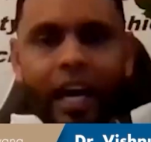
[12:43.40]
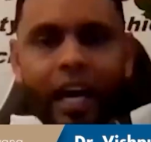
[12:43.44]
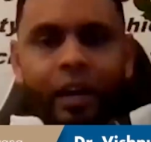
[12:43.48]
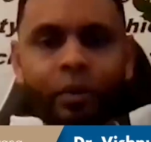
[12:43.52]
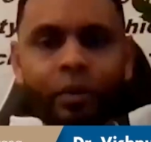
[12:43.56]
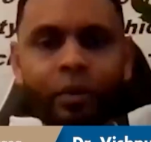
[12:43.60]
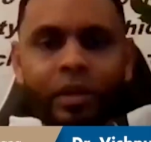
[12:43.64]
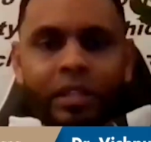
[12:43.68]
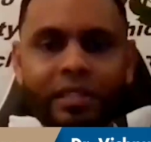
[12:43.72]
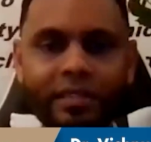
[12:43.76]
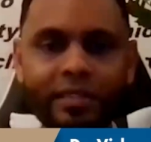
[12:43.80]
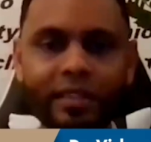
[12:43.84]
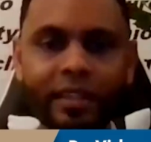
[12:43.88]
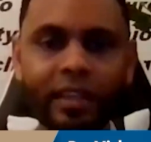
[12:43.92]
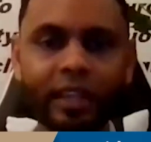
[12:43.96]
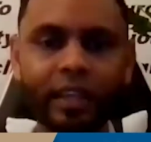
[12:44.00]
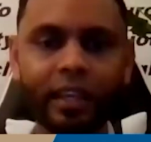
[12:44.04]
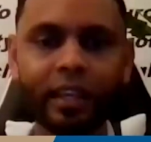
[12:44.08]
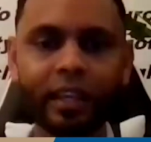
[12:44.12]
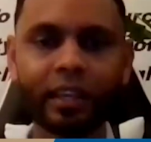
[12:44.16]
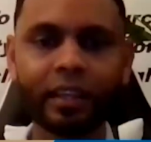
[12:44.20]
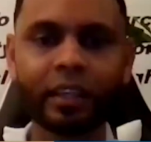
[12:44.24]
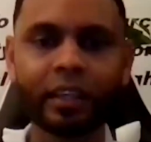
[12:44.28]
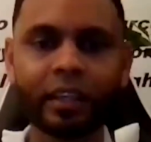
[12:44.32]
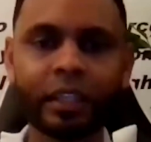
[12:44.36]
I would
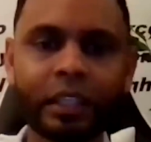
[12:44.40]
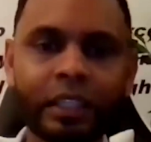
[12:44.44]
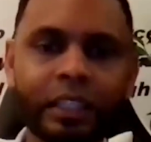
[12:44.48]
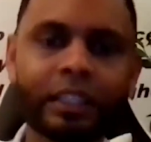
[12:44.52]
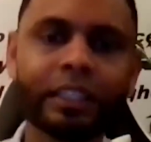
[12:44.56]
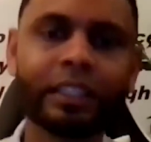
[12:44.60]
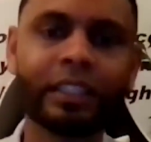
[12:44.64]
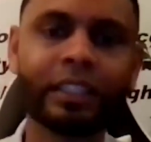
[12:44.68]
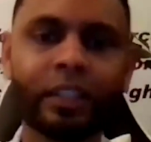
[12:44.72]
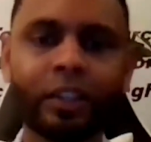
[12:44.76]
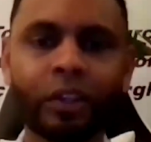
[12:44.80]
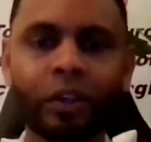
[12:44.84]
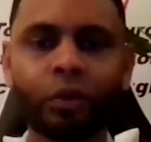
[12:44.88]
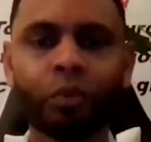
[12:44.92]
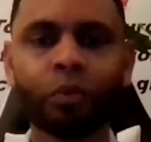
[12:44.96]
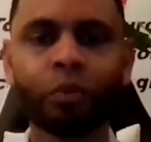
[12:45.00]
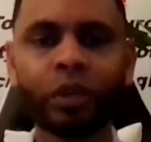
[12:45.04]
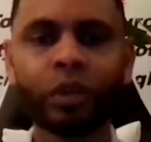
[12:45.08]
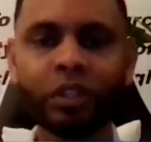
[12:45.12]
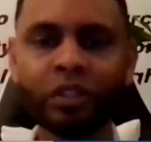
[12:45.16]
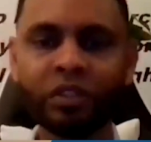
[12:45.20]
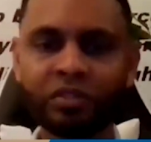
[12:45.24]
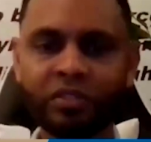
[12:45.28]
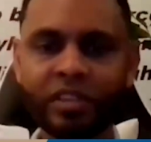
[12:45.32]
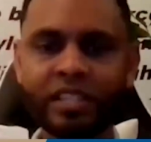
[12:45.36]
say
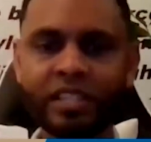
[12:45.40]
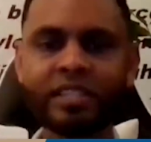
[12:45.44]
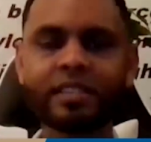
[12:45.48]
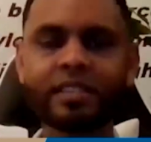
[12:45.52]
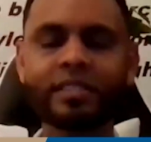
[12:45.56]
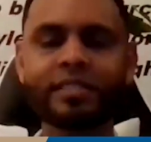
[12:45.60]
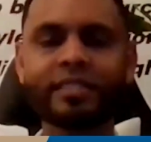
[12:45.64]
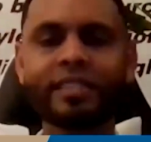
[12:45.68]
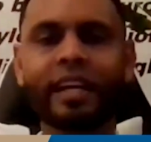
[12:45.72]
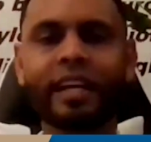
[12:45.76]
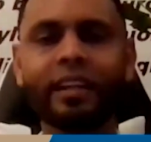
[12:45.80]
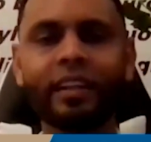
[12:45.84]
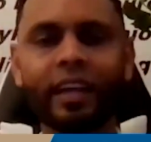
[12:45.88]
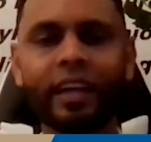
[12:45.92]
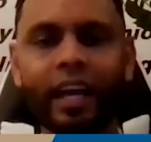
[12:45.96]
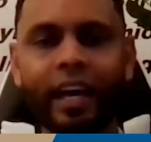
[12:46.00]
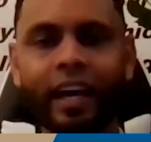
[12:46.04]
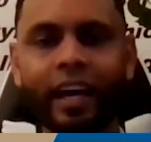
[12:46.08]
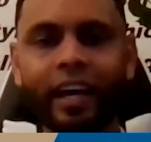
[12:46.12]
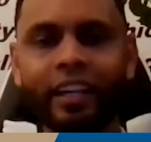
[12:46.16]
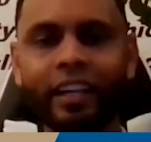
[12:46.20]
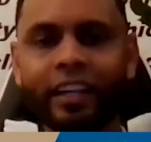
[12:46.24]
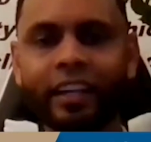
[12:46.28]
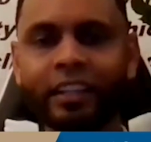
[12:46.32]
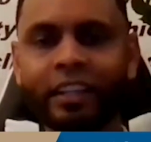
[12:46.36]
when you visit Styles
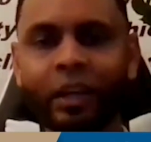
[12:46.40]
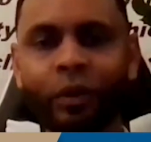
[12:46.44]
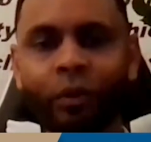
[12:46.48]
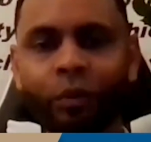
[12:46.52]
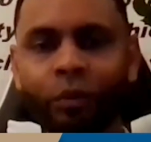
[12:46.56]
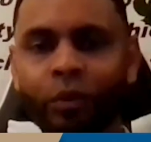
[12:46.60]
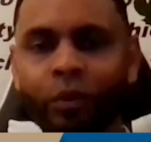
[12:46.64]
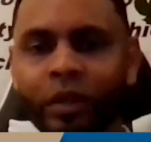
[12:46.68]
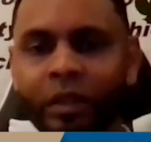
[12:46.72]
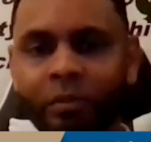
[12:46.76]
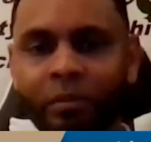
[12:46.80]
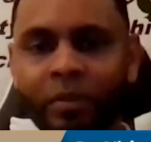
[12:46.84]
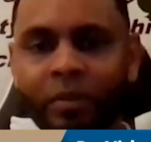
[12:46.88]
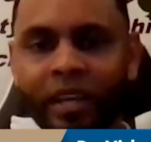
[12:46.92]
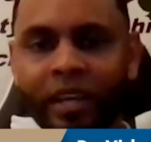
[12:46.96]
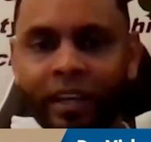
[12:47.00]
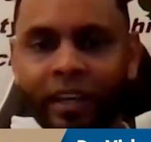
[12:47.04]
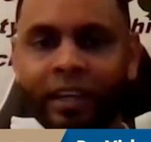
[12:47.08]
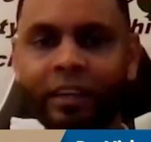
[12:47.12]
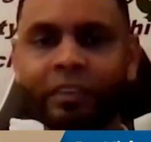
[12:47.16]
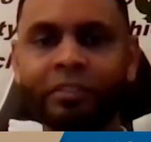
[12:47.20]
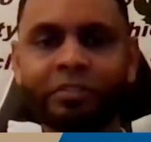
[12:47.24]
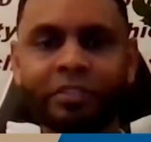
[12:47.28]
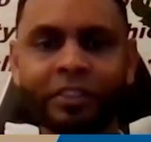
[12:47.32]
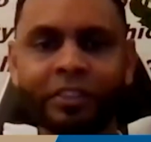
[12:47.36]
Guyana, there would be a
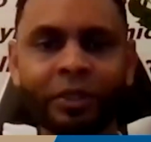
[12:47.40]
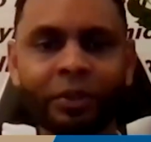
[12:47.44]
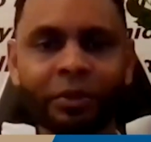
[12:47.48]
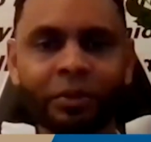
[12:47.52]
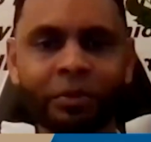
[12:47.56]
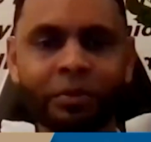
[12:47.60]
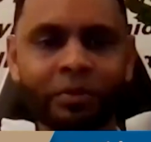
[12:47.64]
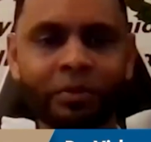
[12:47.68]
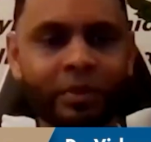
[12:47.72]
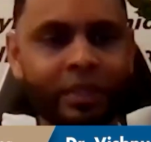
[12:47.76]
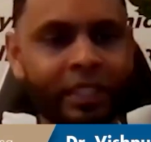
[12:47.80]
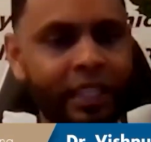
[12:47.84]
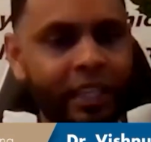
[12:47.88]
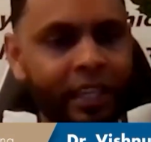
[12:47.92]
gift for you.